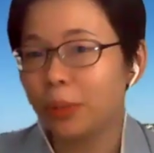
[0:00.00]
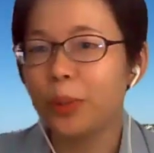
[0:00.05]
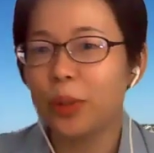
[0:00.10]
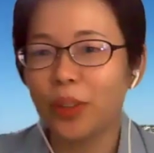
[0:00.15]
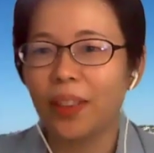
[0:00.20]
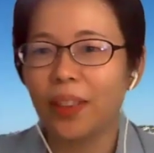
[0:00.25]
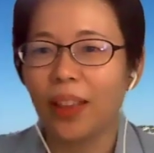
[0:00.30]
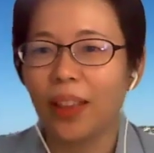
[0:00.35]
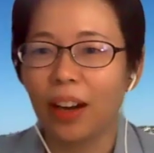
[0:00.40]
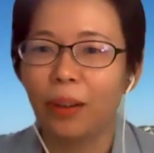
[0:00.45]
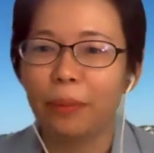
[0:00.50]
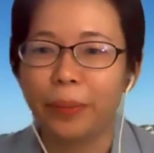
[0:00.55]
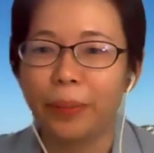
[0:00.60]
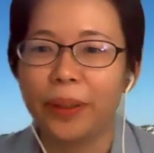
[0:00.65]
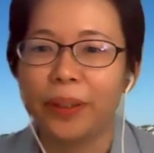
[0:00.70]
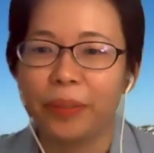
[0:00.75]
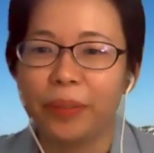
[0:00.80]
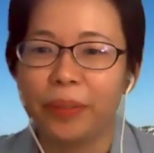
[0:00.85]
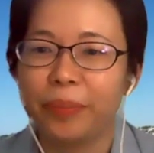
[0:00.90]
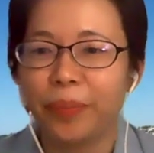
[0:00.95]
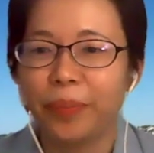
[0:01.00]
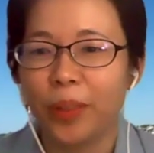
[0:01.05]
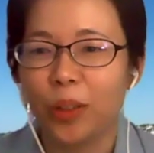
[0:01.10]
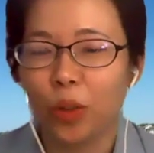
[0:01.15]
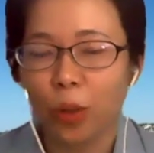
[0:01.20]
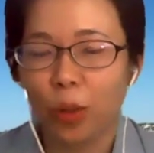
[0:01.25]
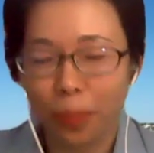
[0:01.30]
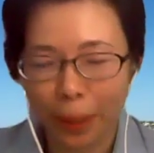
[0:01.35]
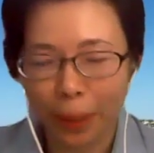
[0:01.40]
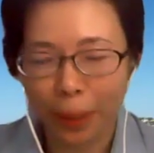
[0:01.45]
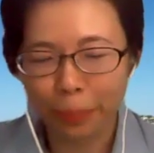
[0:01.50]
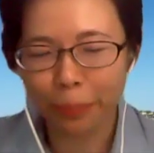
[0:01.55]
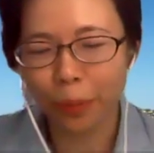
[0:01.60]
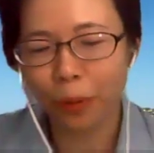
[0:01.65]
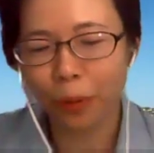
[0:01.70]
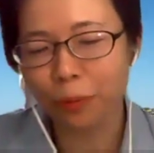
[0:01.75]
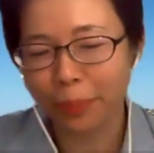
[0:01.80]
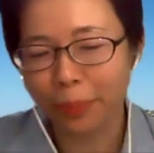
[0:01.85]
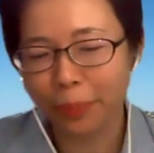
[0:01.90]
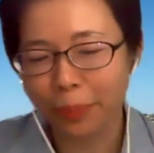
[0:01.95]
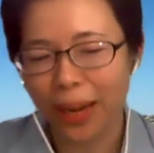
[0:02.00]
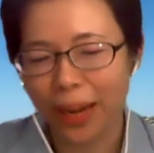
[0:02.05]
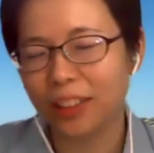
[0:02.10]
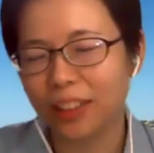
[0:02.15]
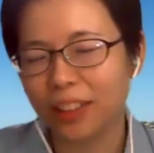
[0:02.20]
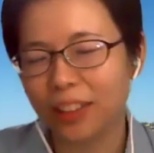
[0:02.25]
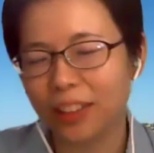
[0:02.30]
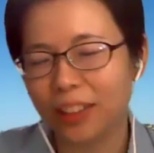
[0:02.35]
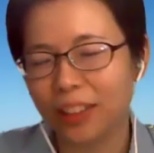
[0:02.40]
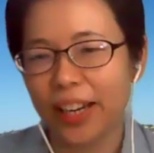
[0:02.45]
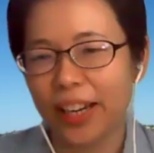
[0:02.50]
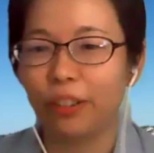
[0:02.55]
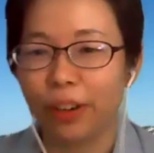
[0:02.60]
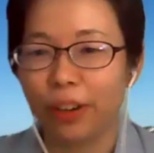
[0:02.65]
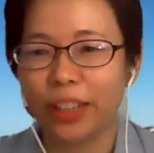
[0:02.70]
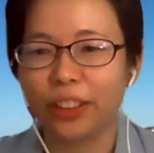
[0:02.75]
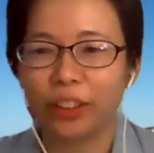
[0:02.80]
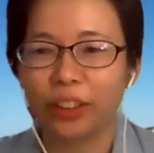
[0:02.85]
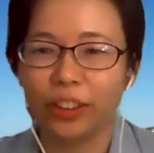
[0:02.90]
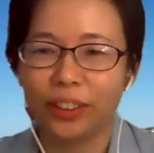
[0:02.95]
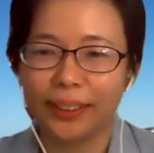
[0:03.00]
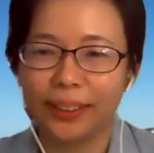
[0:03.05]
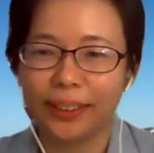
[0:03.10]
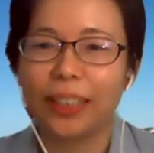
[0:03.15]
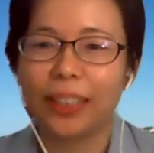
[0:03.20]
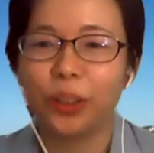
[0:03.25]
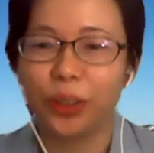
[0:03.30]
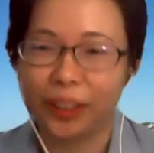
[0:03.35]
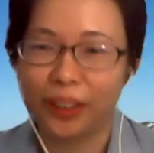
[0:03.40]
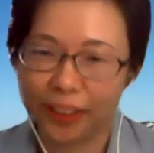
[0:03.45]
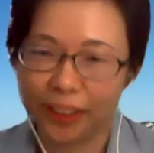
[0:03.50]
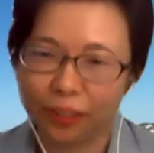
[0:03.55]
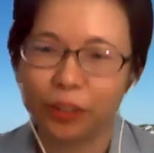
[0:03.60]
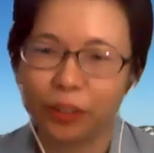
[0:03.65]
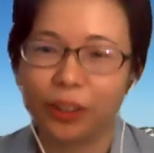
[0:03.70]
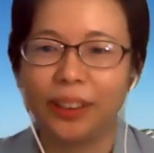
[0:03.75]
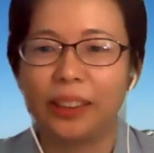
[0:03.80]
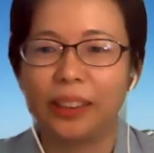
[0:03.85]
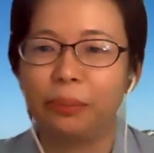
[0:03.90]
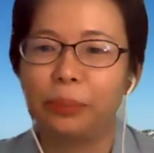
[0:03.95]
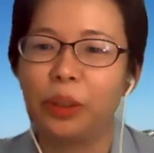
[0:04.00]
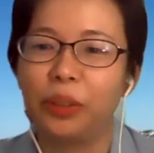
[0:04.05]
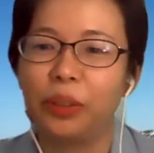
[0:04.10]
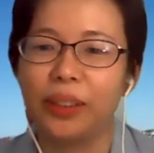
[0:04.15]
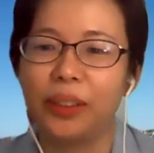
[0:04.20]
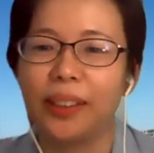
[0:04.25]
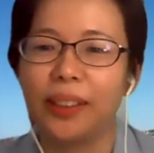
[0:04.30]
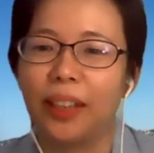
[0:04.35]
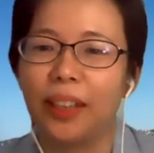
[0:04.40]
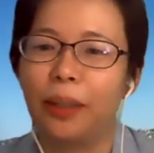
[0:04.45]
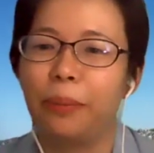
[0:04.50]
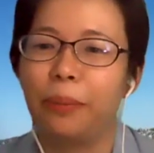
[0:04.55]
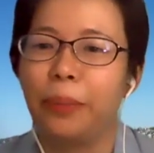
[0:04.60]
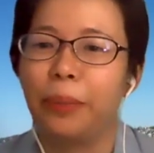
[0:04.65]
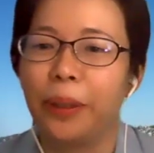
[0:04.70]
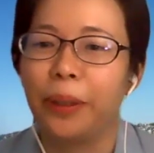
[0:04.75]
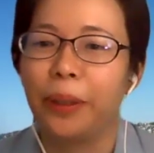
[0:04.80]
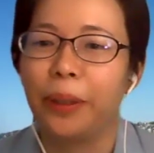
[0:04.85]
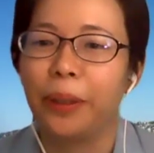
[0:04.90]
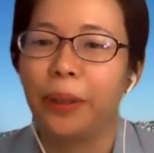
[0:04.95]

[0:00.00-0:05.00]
music therapy. So my both my undergrad and graduate study was in music therapy.